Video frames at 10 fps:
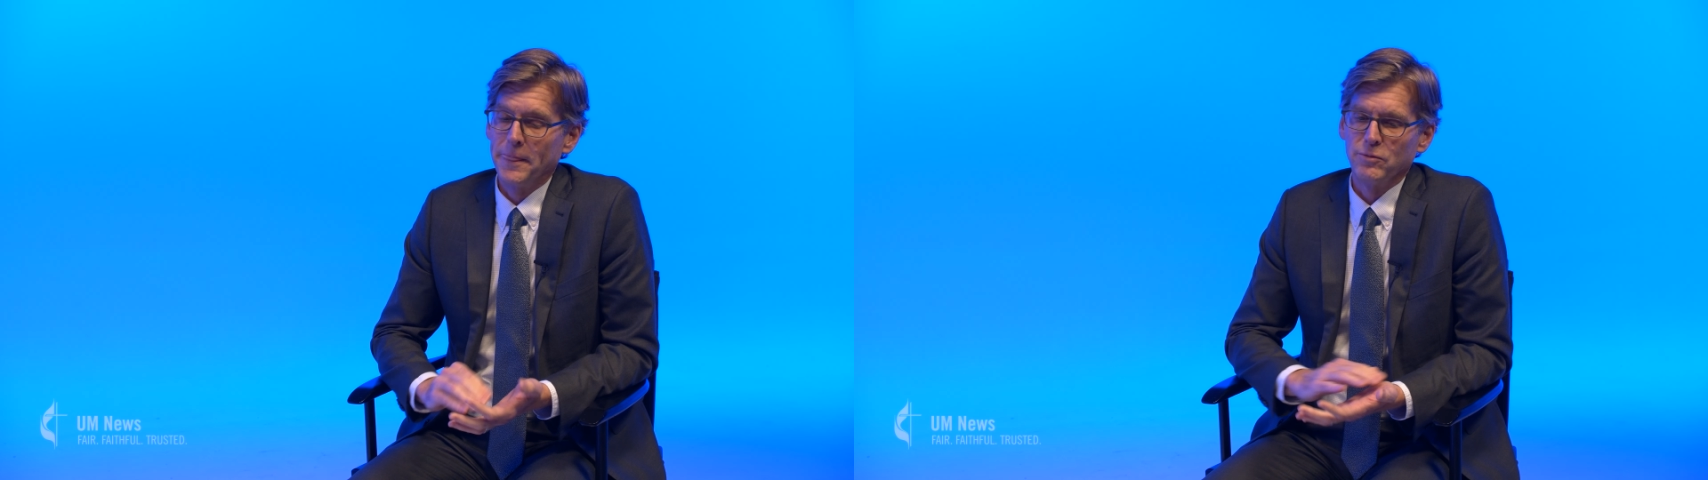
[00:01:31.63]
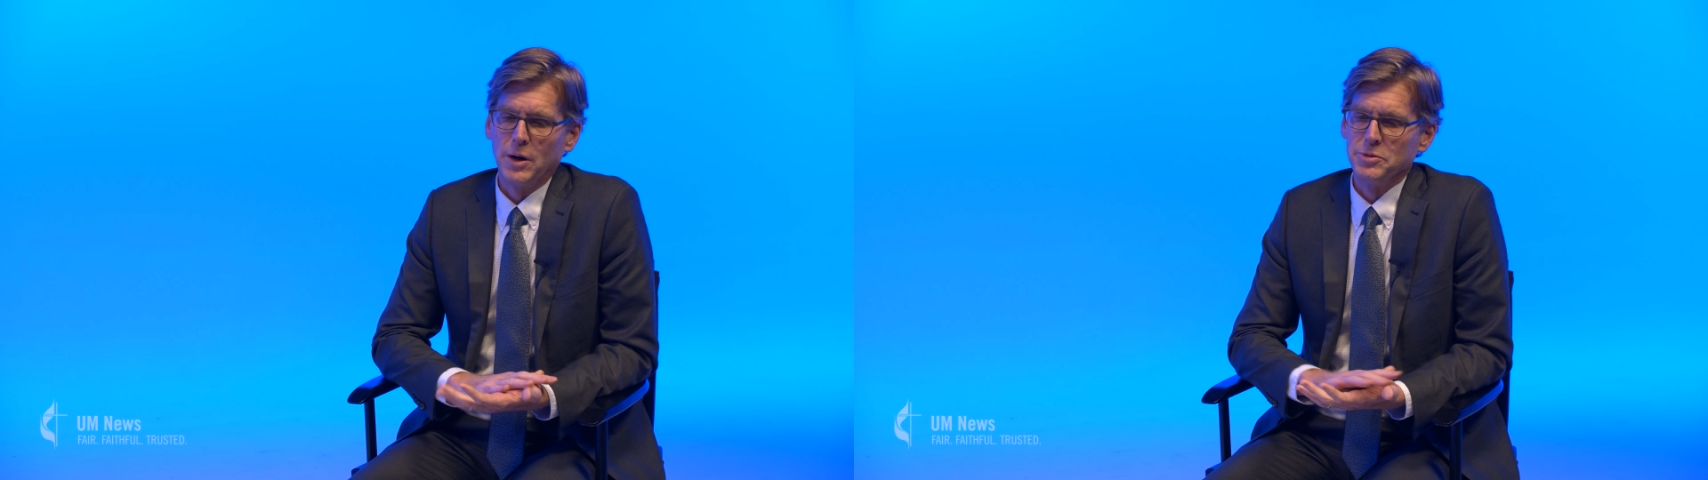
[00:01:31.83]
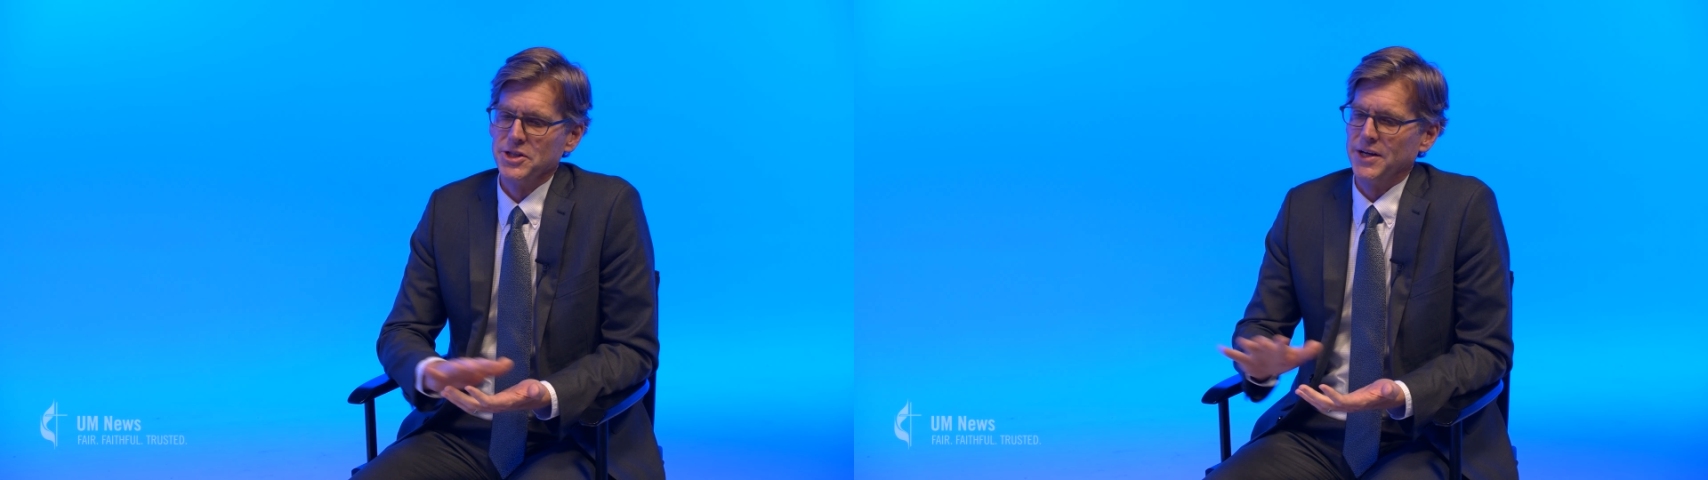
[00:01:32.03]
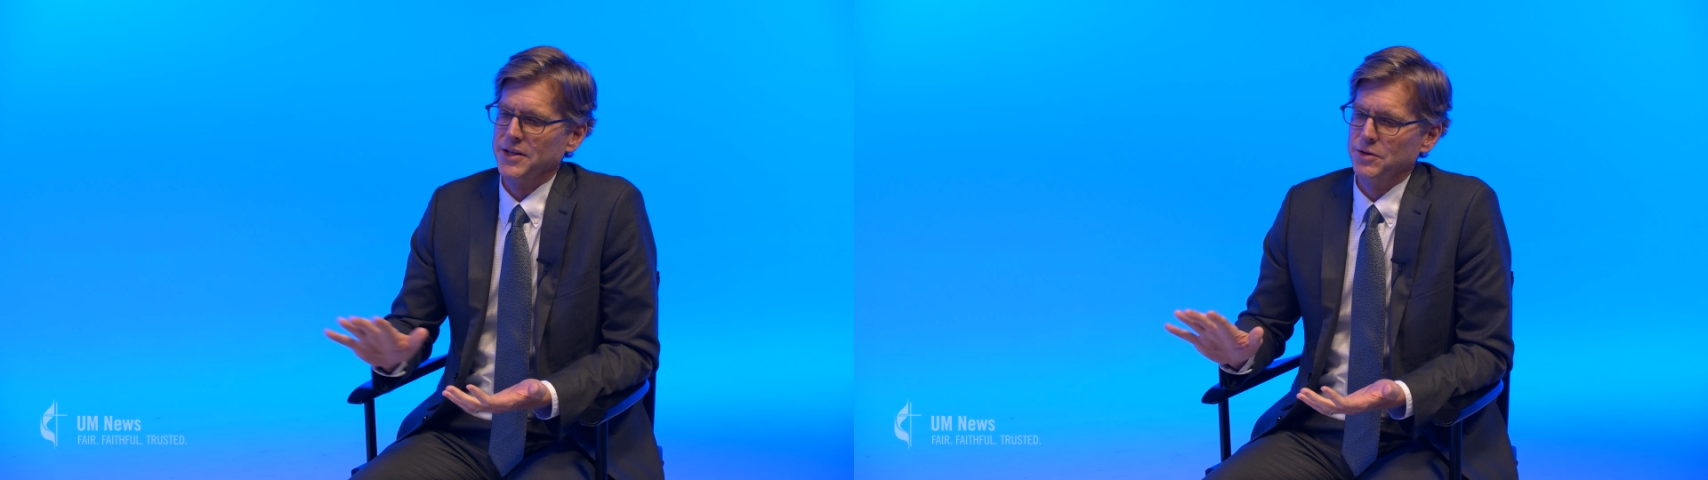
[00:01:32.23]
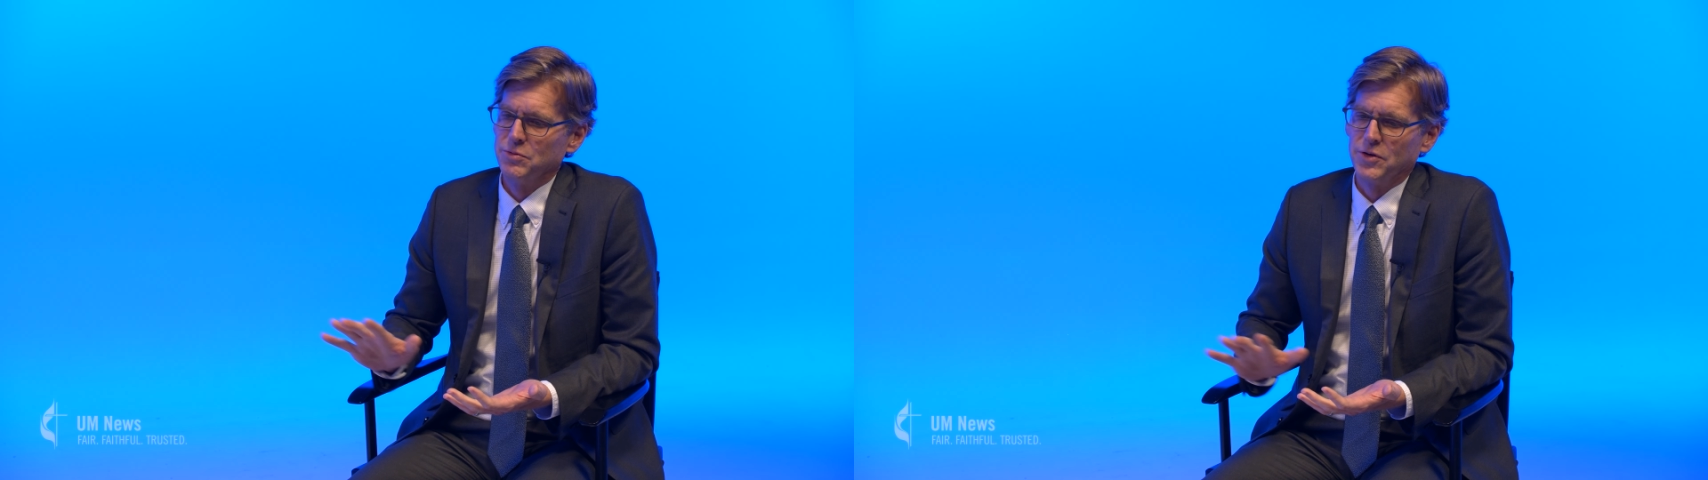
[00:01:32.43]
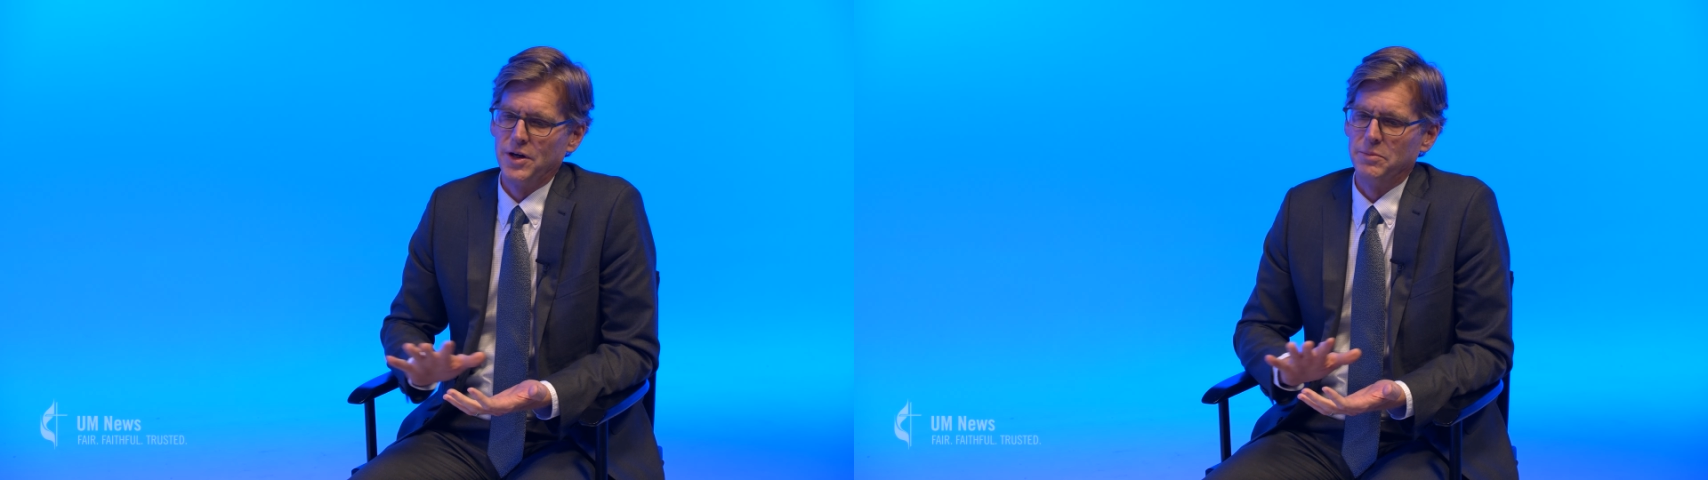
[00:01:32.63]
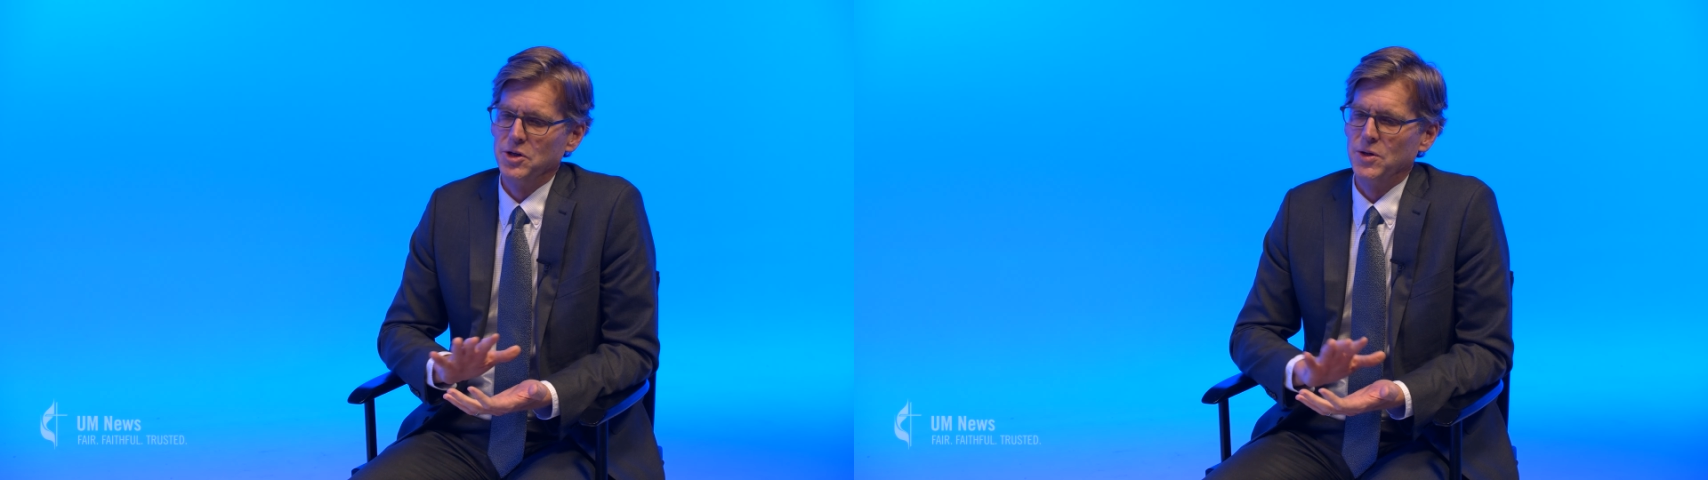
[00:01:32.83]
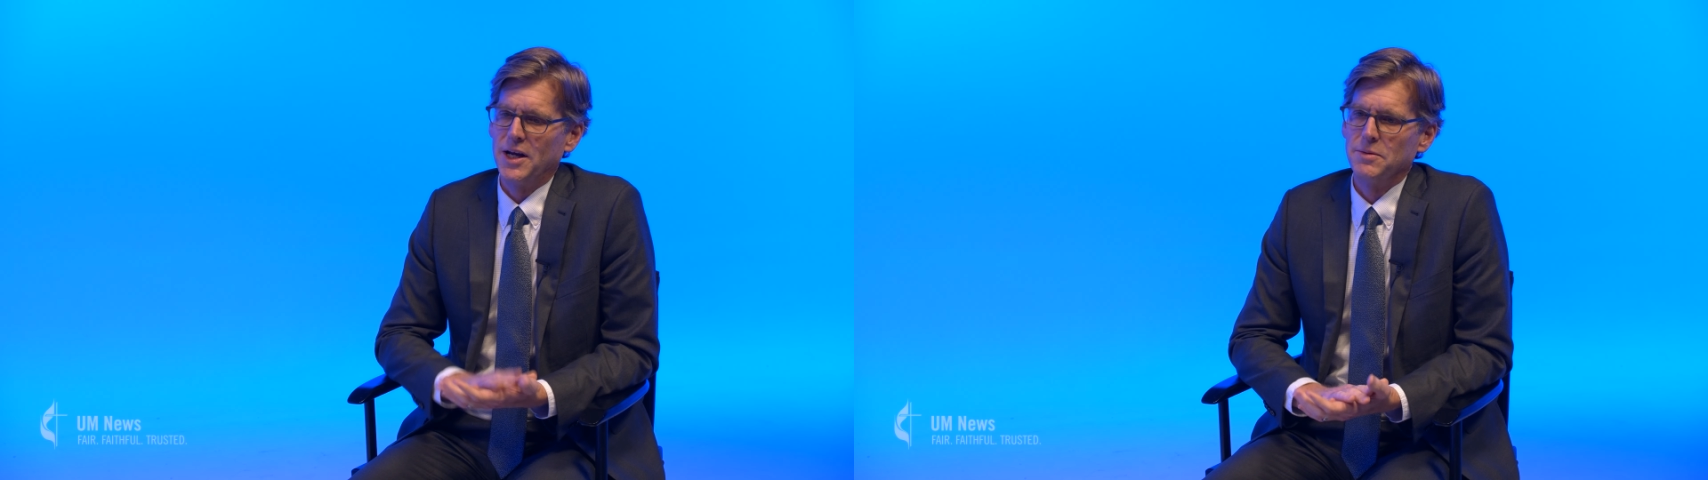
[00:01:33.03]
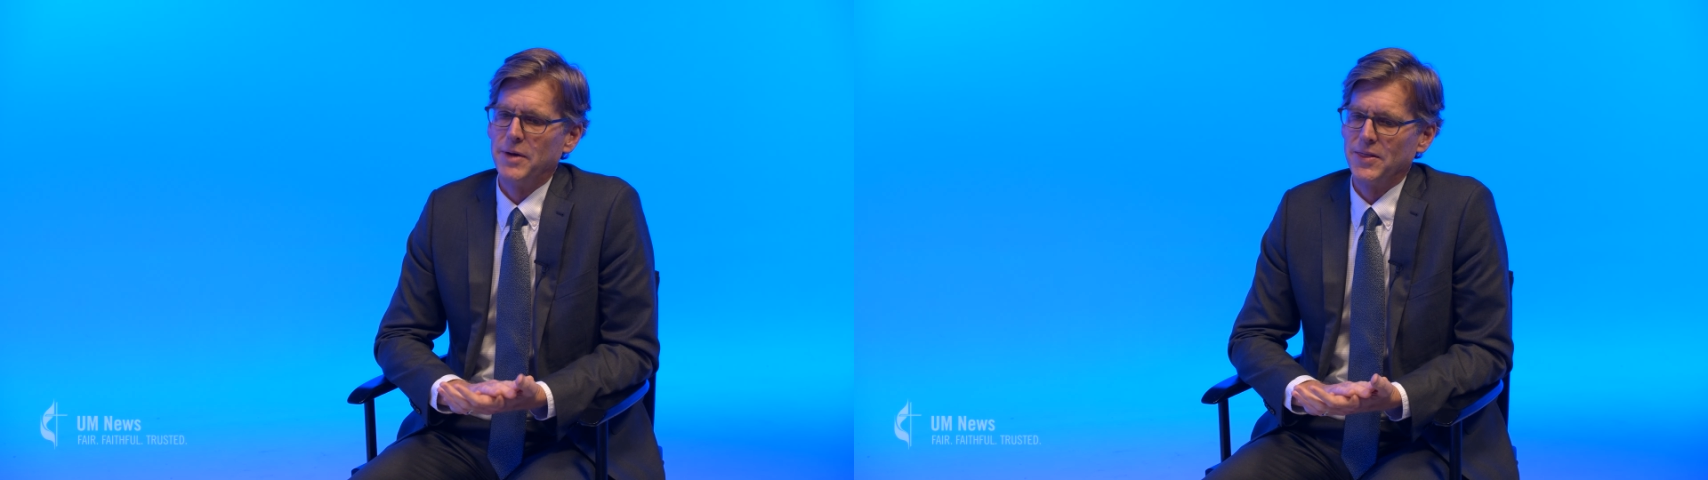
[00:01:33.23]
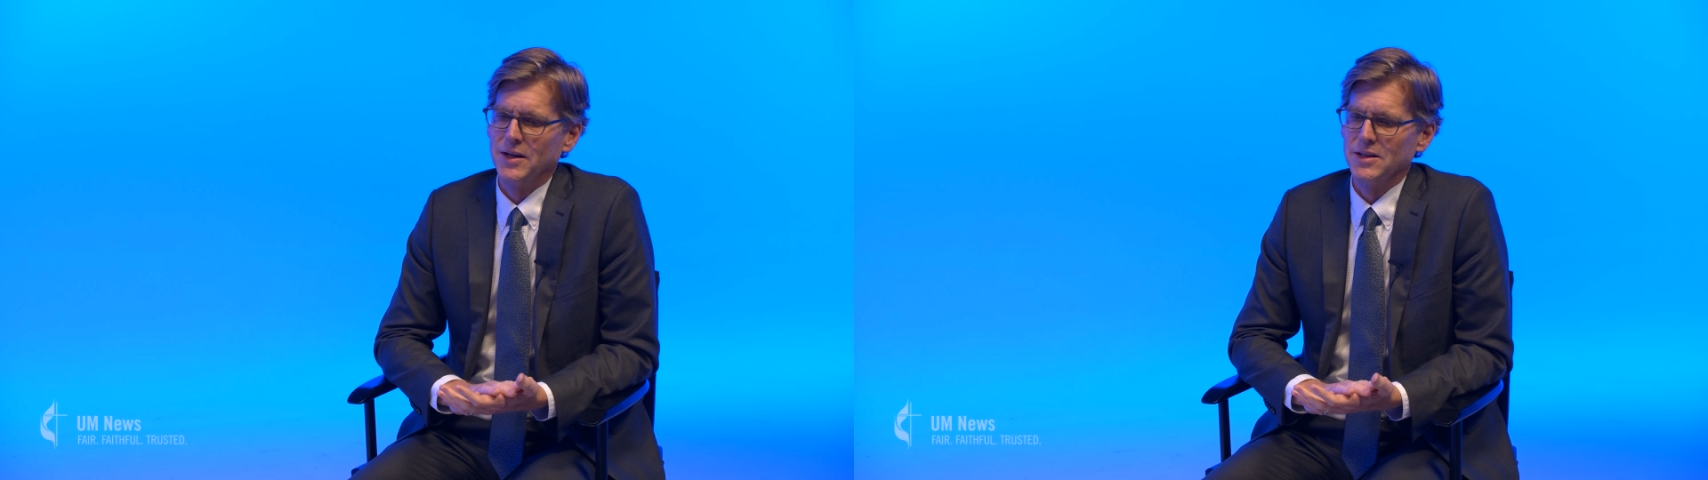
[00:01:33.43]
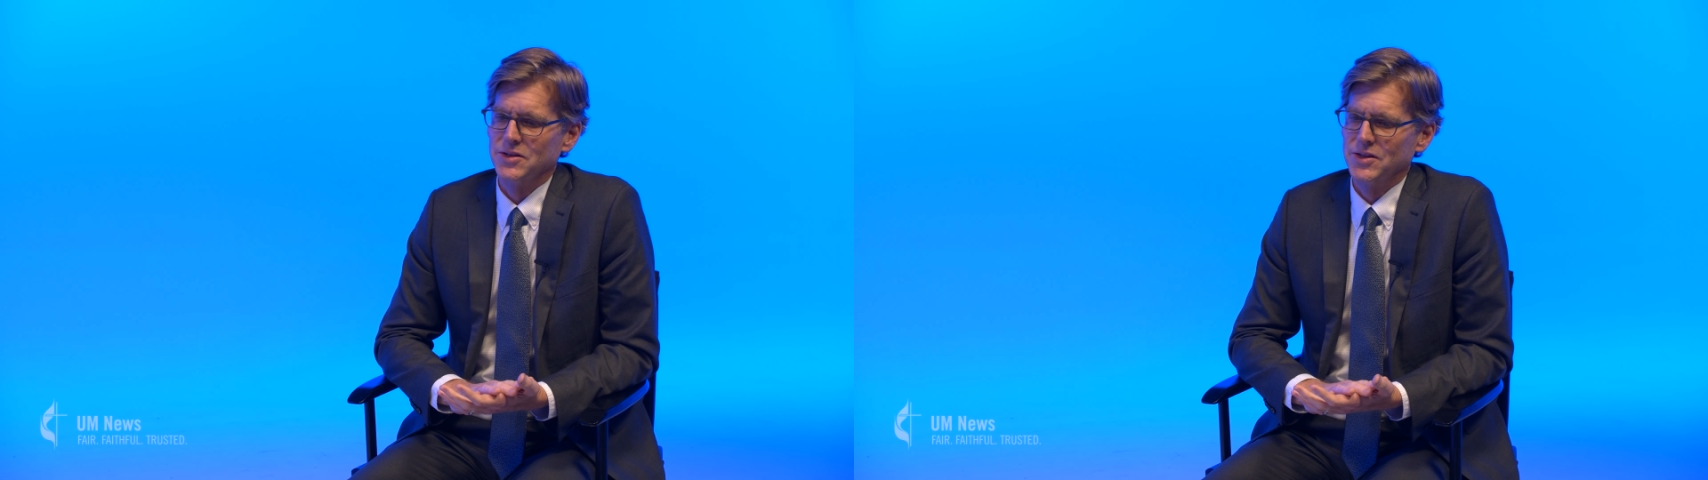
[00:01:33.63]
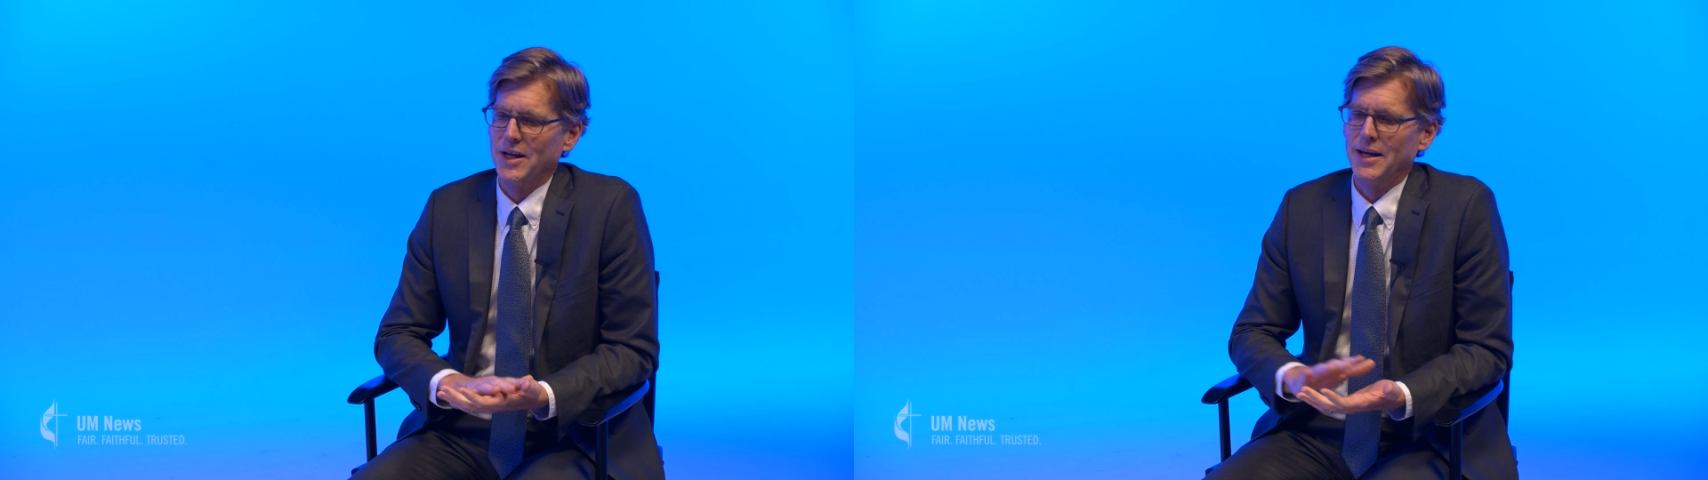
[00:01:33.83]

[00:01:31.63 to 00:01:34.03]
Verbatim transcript: representative from United Methodist,